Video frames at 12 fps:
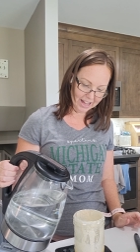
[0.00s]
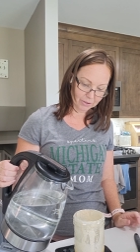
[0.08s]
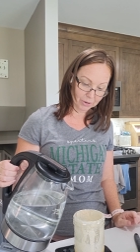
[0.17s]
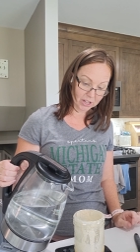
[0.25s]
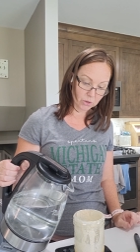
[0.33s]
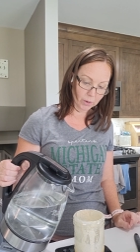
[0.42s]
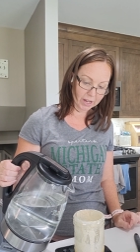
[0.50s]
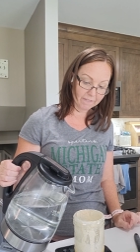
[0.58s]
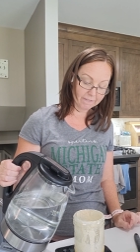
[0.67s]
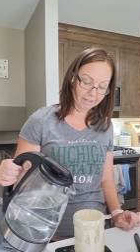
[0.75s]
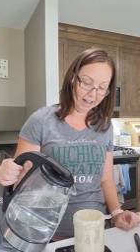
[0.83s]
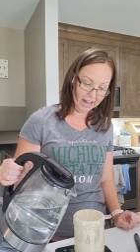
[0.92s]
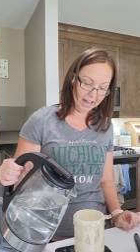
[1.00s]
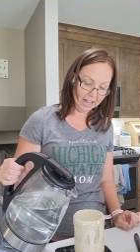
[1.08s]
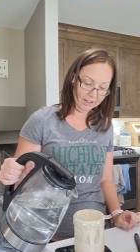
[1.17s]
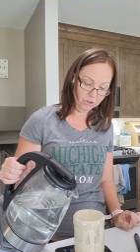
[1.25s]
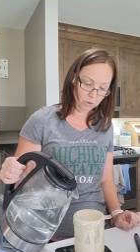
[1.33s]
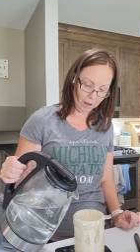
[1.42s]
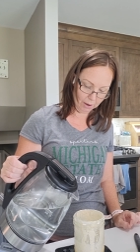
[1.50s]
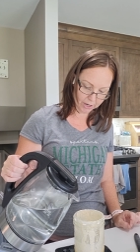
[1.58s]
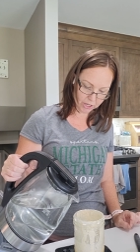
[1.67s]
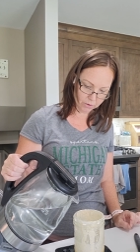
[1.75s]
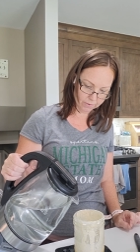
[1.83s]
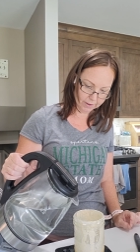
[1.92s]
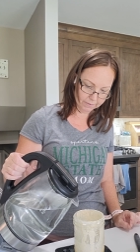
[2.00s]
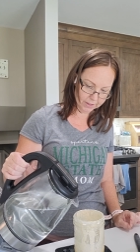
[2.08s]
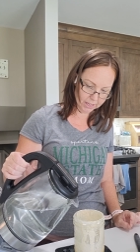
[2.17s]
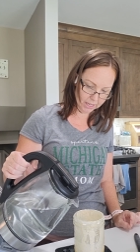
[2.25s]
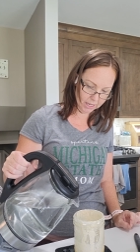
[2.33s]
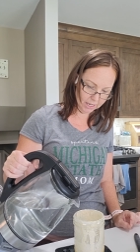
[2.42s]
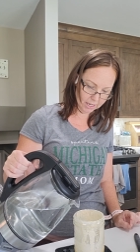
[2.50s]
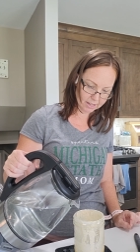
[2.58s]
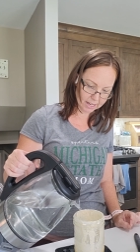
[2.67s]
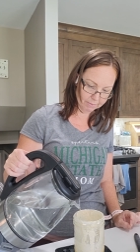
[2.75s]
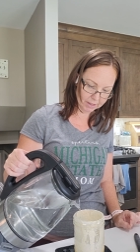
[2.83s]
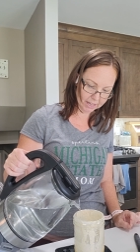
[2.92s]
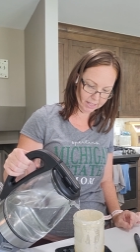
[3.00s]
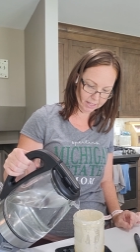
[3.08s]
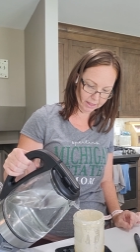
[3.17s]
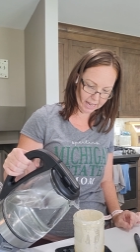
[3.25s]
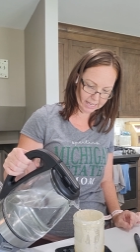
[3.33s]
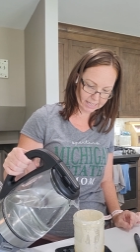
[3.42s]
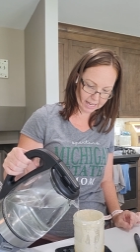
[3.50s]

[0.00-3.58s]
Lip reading: we're at 25, so I wanna do 50. Same thing I did last